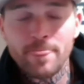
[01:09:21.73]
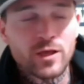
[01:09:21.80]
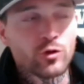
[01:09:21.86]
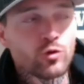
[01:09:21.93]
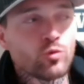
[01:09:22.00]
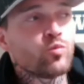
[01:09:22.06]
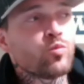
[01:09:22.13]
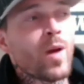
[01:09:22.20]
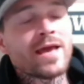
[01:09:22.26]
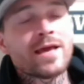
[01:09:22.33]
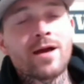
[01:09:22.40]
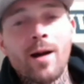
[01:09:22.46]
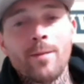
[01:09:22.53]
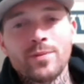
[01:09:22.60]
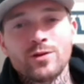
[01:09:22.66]
you
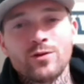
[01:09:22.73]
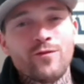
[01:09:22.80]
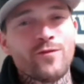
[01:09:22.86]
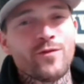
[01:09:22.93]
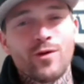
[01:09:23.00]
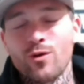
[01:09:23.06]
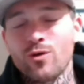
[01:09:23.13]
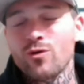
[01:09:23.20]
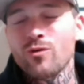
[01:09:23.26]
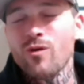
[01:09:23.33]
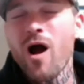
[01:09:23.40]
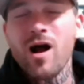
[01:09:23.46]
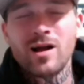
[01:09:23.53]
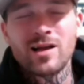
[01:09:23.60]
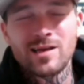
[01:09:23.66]
wake up and you feel
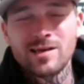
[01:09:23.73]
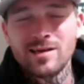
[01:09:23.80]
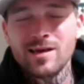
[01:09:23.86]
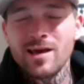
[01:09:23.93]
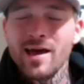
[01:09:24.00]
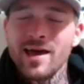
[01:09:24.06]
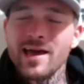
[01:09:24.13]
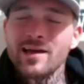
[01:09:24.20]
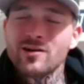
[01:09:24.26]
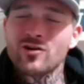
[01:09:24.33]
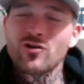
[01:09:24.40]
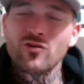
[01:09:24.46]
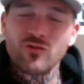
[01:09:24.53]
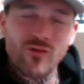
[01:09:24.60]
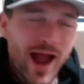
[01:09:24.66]
groggy and
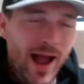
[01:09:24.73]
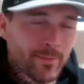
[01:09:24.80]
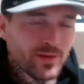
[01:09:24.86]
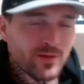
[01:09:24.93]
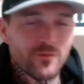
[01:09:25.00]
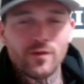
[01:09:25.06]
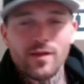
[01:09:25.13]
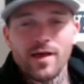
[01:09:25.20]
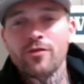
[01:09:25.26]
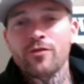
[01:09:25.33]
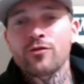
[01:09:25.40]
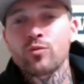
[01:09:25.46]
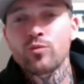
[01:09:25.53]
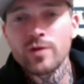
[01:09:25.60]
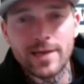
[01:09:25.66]
crappy for like
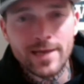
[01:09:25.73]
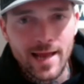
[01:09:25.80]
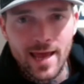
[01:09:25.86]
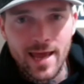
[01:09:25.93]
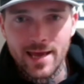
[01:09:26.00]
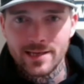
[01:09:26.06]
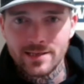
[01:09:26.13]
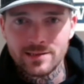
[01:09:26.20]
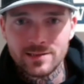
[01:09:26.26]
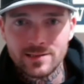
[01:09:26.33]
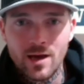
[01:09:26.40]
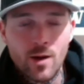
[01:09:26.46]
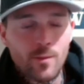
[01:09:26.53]
3 days.